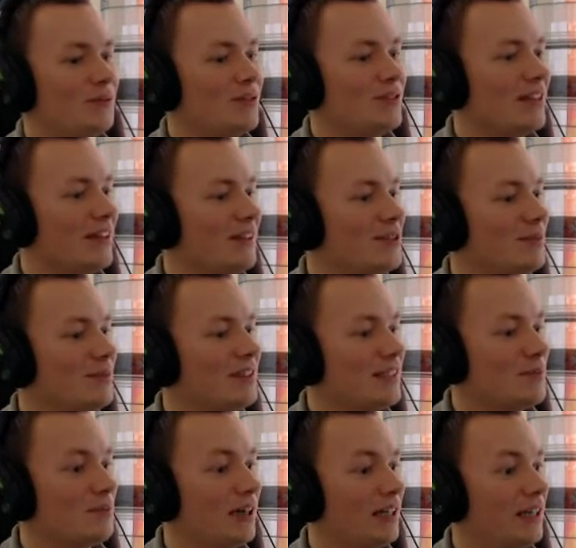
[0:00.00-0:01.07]
we'll see how this one
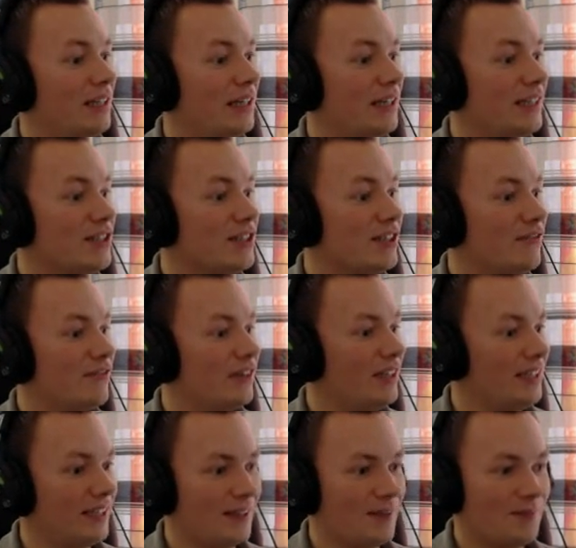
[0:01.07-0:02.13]
does, but I like it so
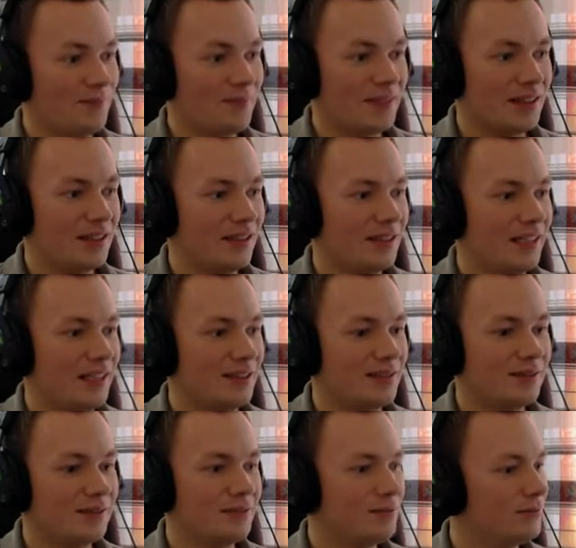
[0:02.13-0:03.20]
far. Okay.
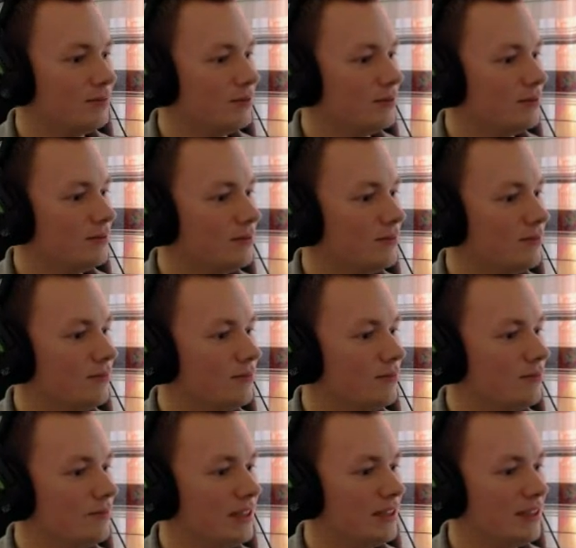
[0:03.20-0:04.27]

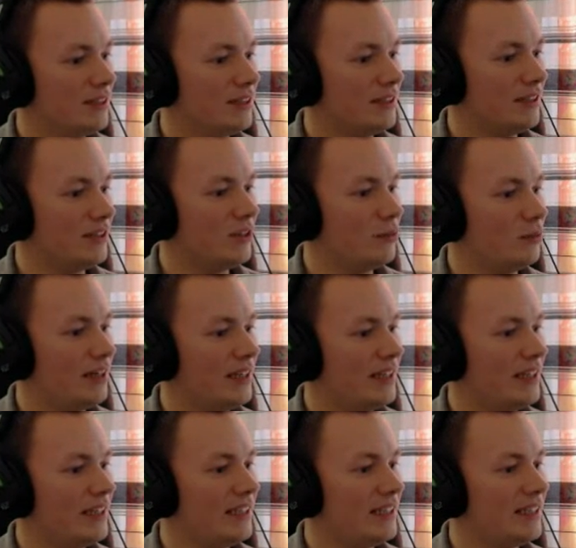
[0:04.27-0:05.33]
Right, I don't know why
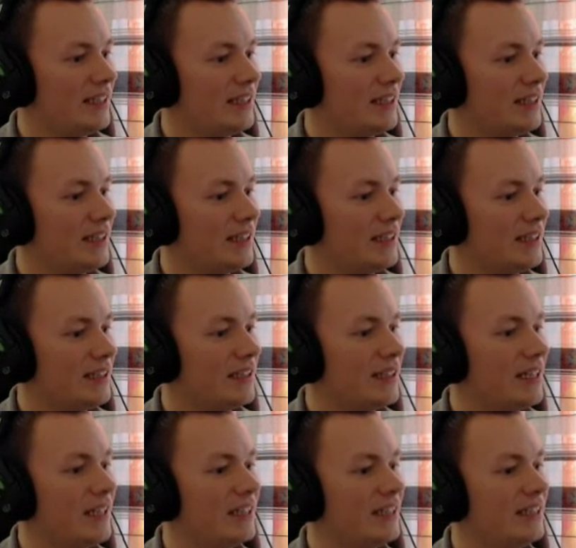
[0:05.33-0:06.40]
the
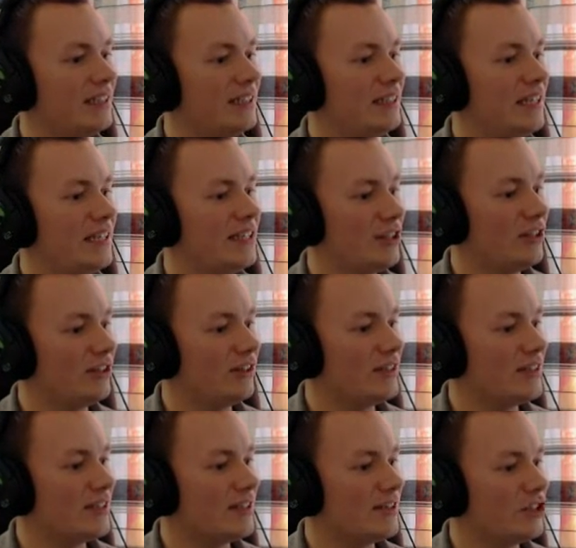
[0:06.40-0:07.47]
killer NATO
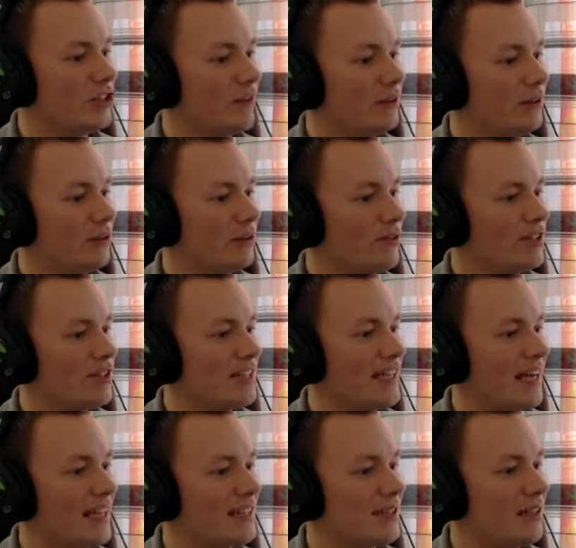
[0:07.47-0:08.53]
is showing all those
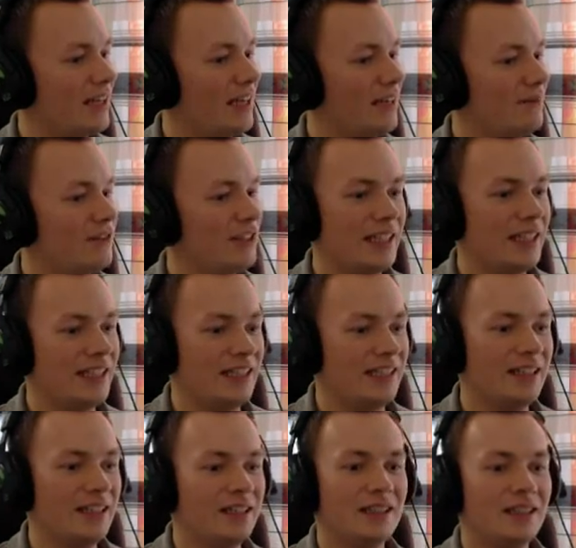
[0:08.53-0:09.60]
stats, I haven't done anything
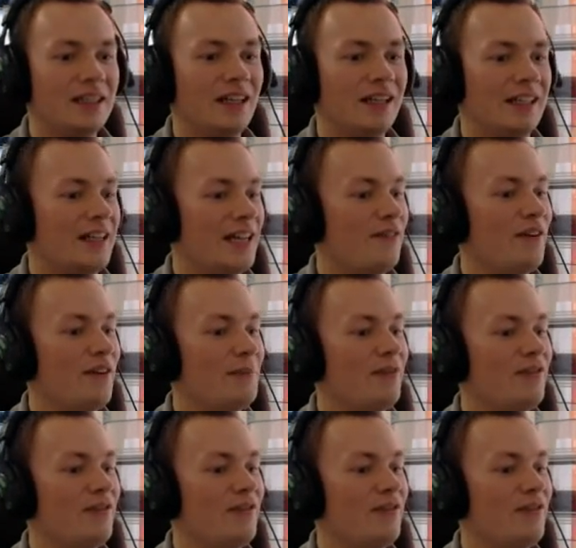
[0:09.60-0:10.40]
yet. Okay, in fact